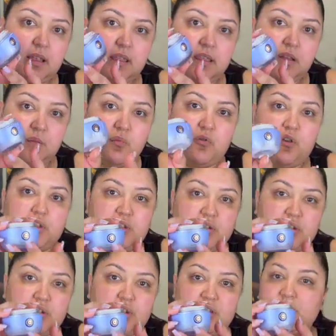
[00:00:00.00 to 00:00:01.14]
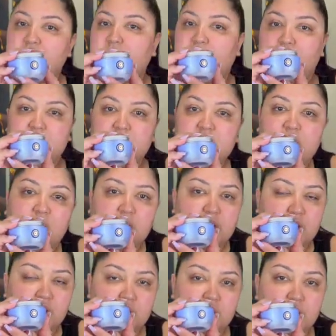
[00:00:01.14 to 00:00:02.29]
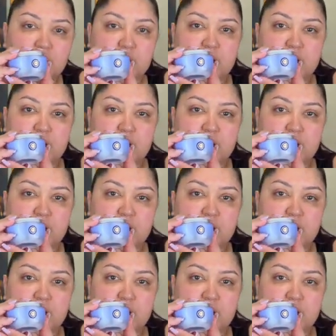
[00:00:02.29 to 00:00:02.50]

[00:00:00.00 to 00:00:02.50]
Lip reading: The moisture just lasts longer.